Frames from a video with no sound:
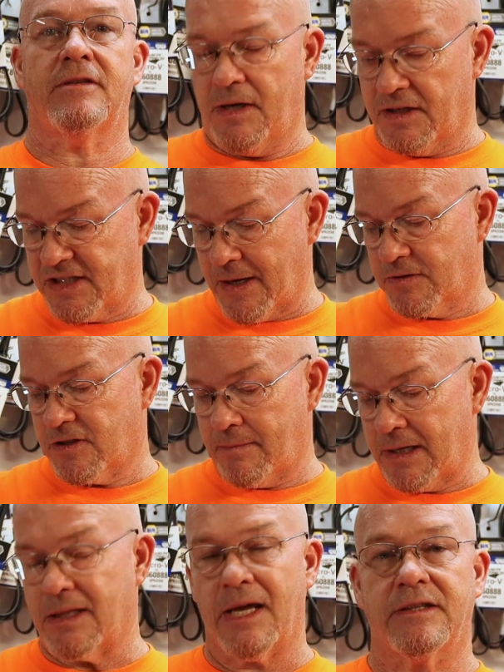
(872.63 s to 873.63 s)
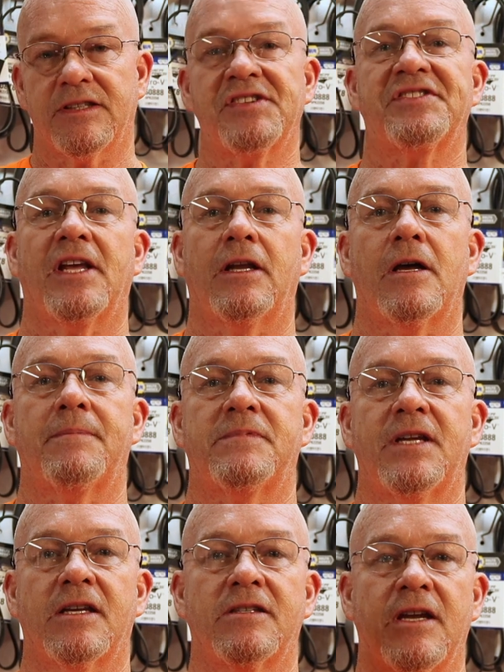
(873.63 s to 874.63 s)
And it seems to me like this setup
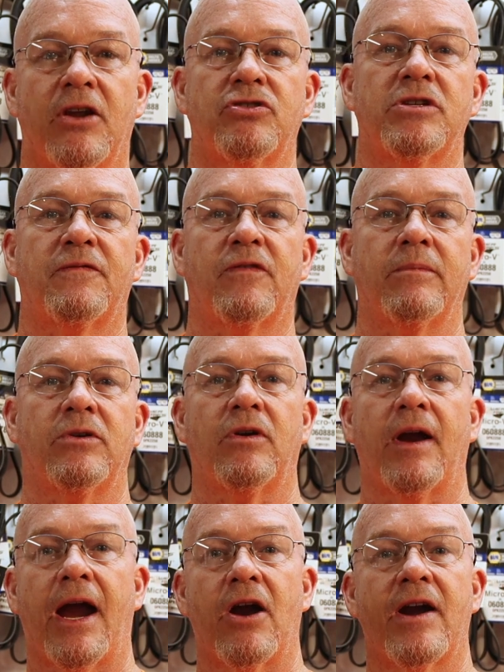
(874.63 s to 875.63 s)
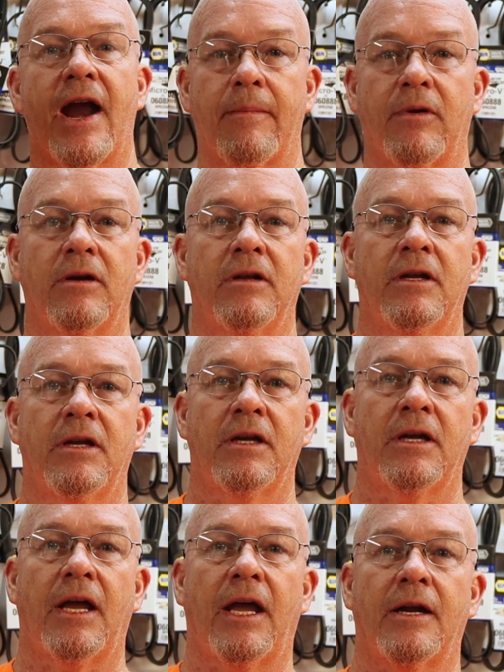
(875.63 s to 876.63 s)
takes the energy from your air hammer
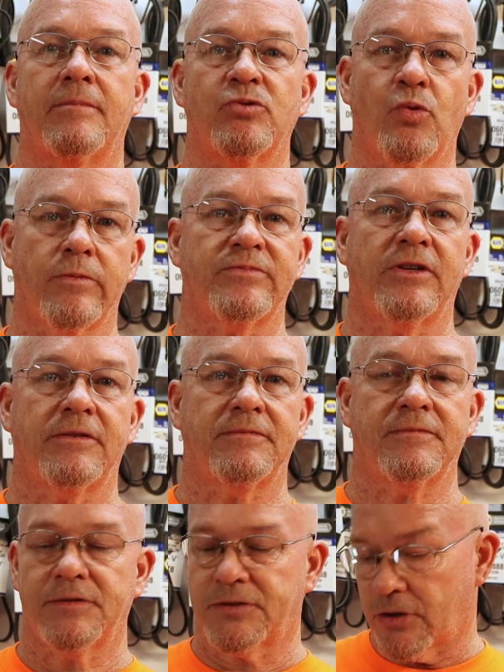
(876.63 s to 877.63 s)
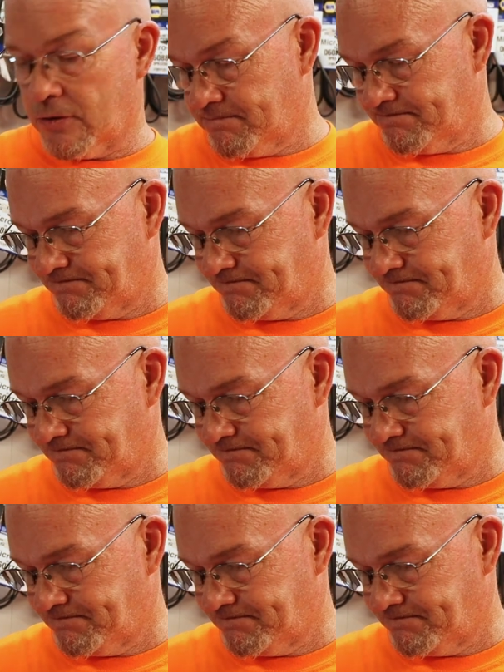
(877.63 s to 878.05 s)
and absorbs it. So